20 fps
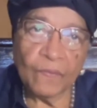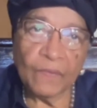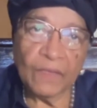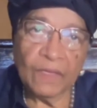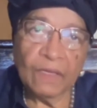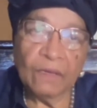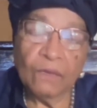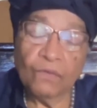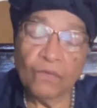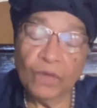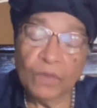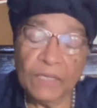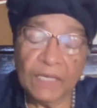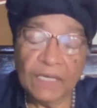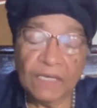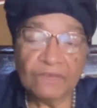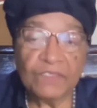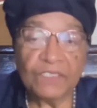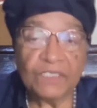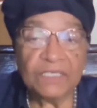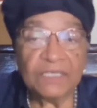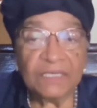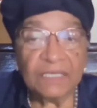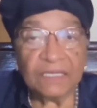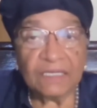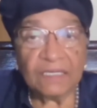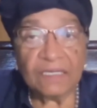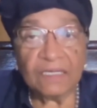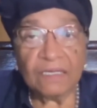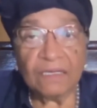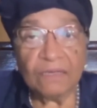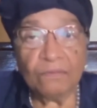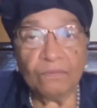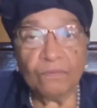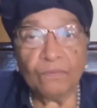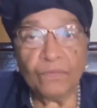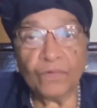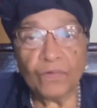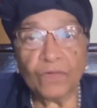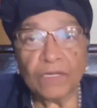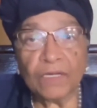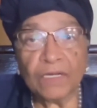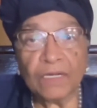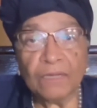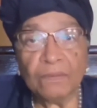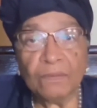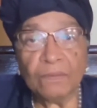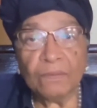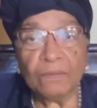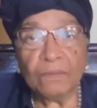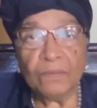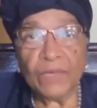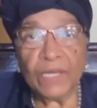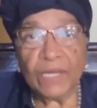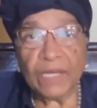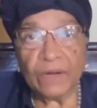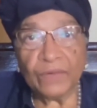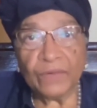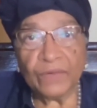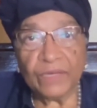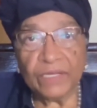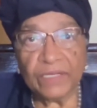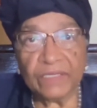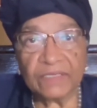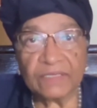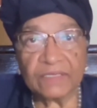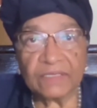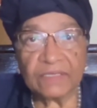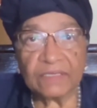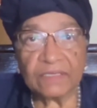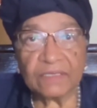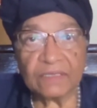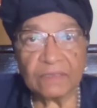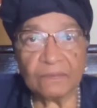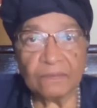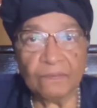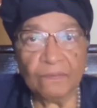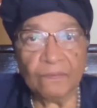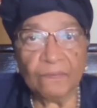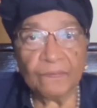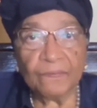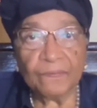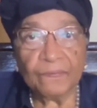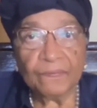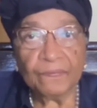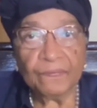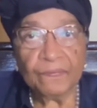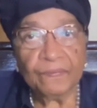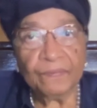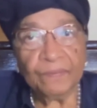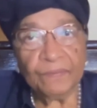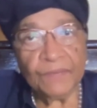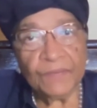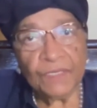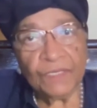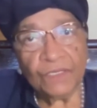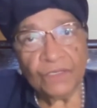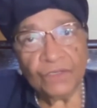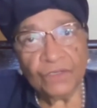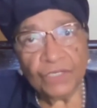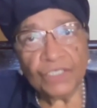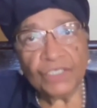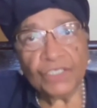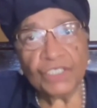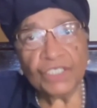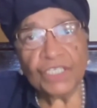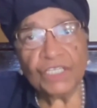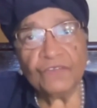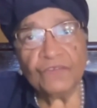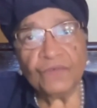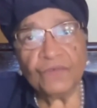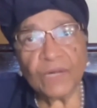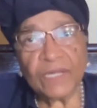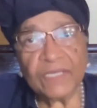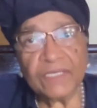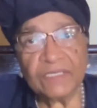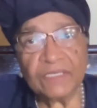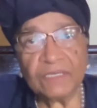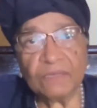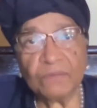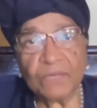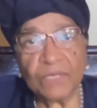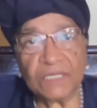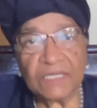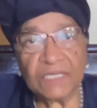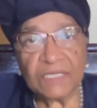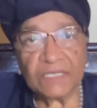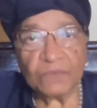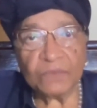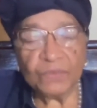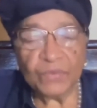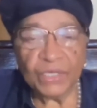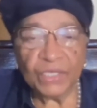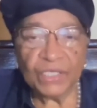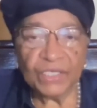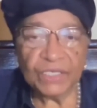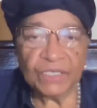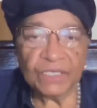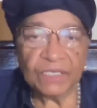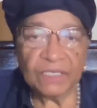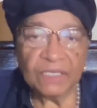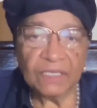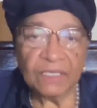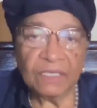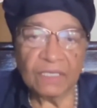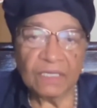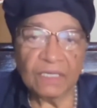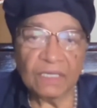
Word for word: Women have steadily broken the barriers to achieve rights and participation